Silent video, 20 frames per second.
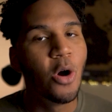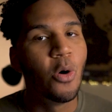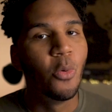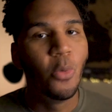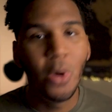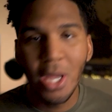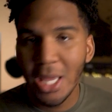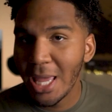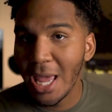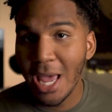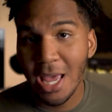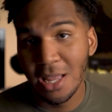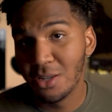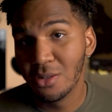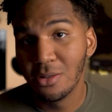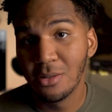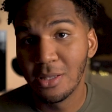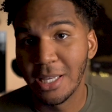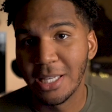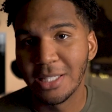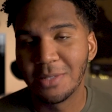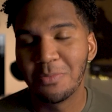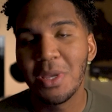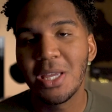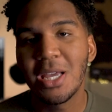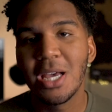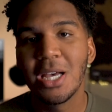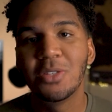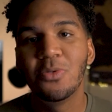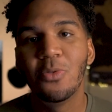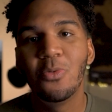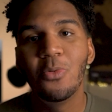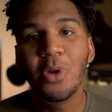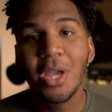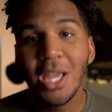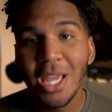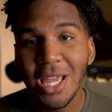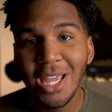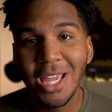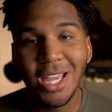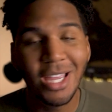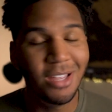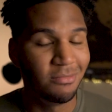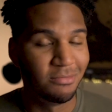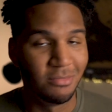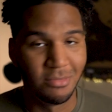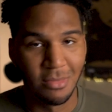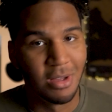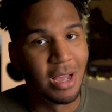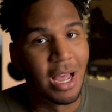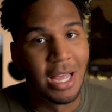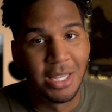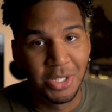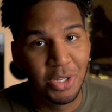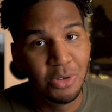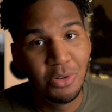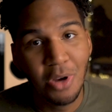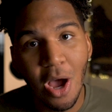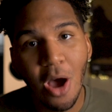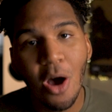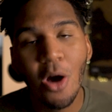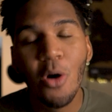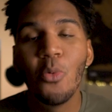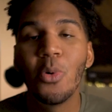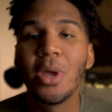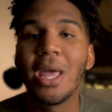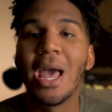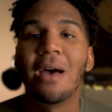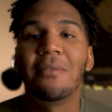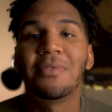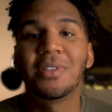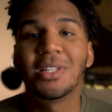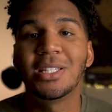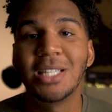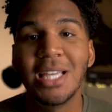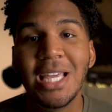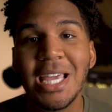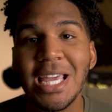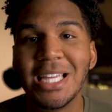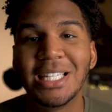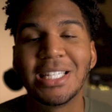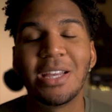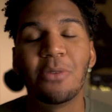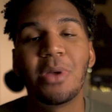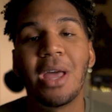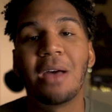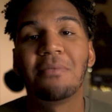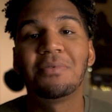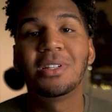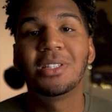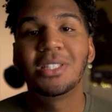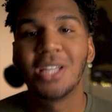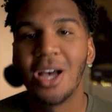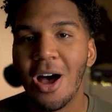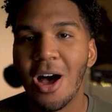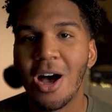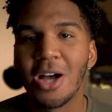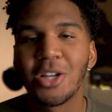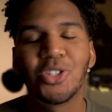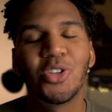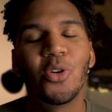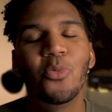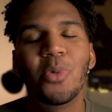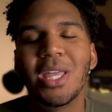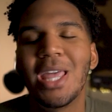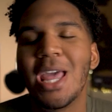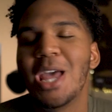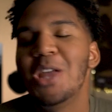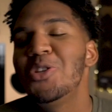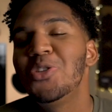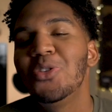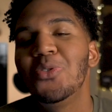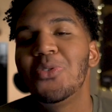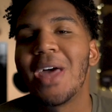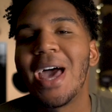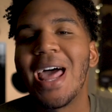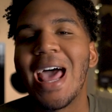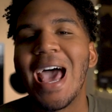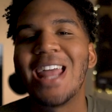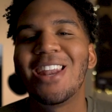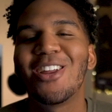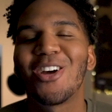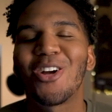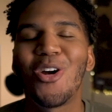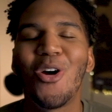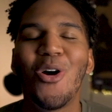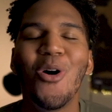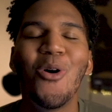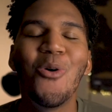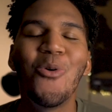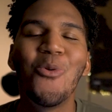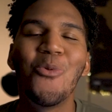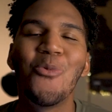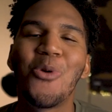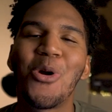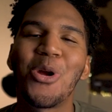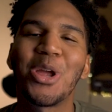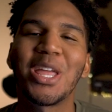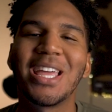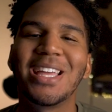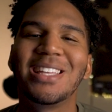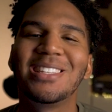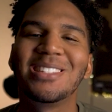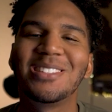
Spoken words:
we can't do this because we, as you know, we have to teach and we have to talk. So we can't do that at a co-working